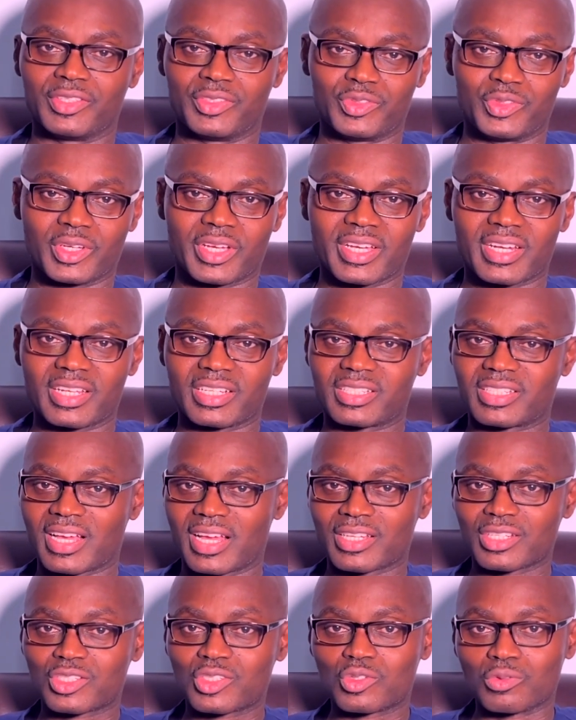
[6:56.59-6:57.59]
you get a
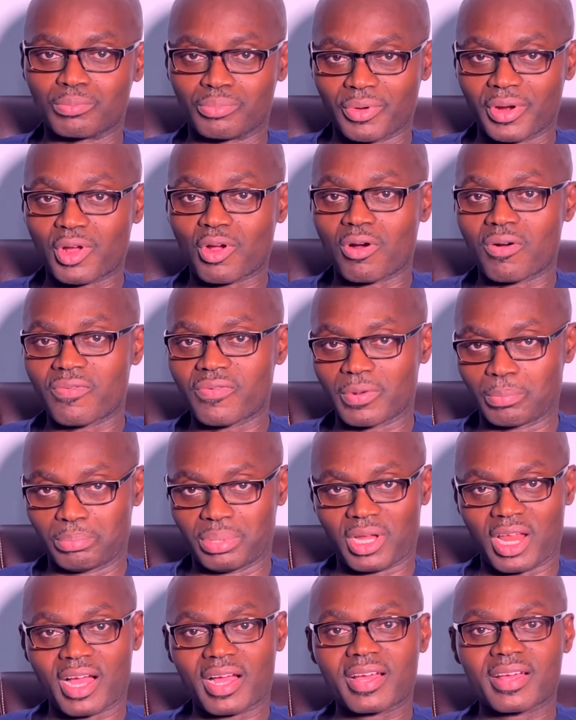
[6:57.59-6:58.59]
chance to break off a
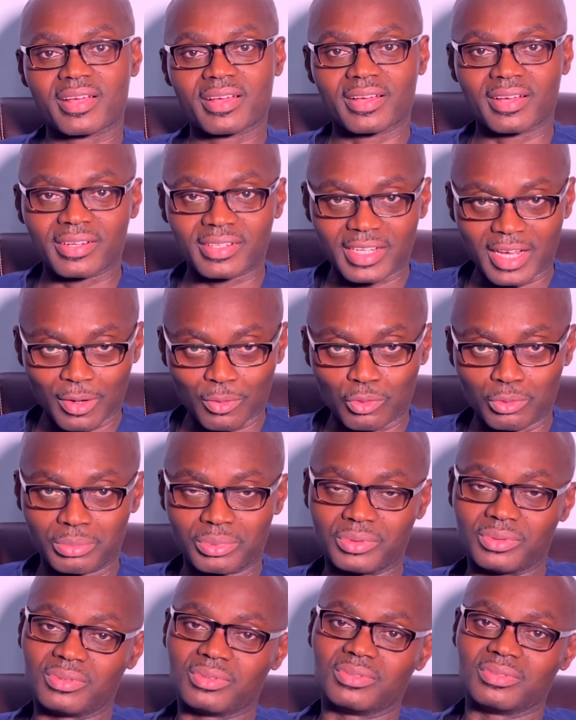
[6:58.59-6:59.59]
plaque that will
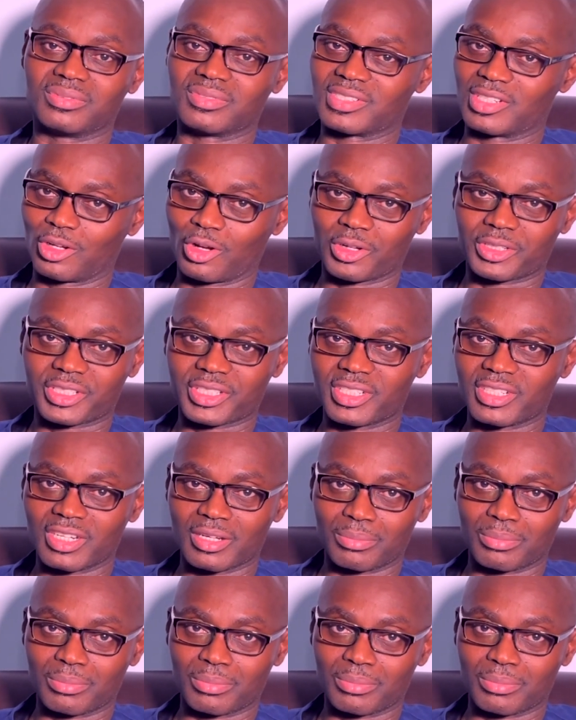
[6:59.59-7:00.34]
be lodging in the